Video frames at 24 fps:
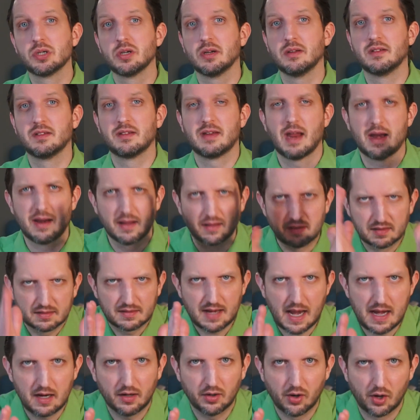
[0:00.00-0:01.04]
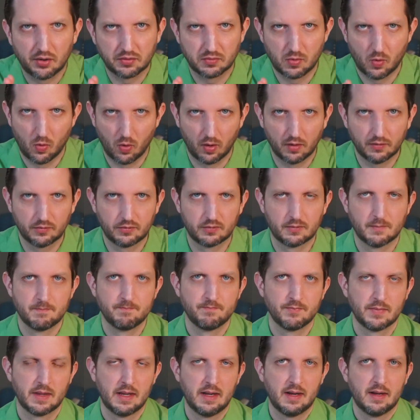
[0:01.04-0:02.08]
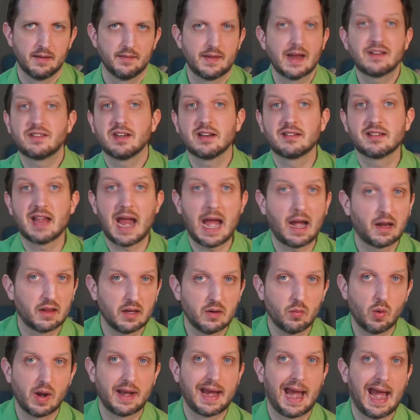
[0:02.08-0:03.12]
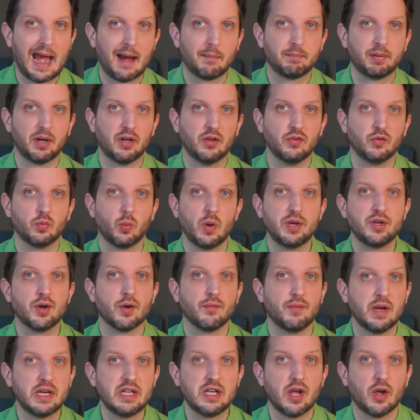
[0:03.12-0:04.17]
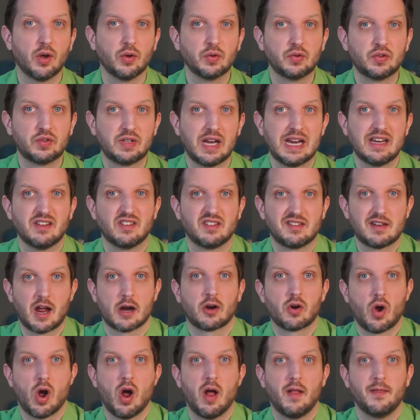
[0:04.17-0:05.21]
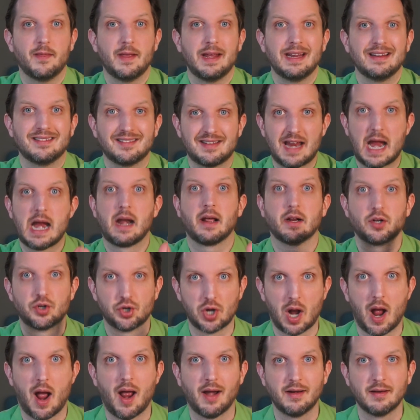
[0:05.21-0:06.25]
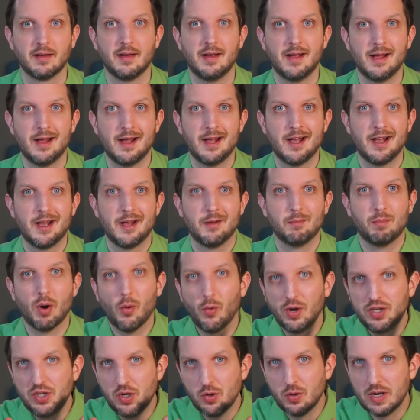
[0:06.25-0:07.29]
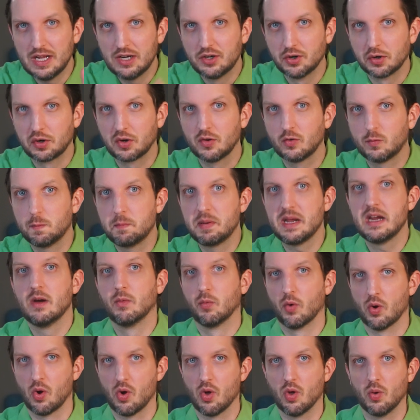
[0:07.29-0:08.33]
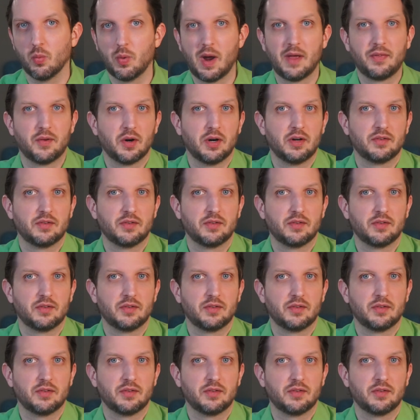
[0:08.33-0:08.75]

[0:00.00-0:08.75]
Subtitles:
instead of staying on course. That's exactly what happens when your video stays stuck on a static shot. But when you introduce B-roll, whether